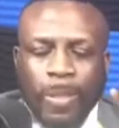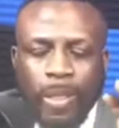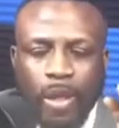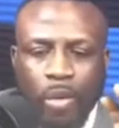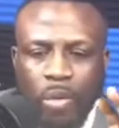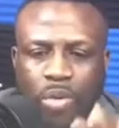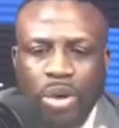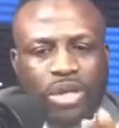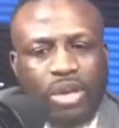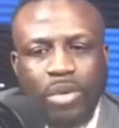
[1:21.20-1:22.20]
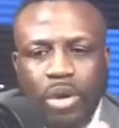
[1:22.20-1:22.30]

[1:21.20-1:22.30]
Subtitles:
We were dealing with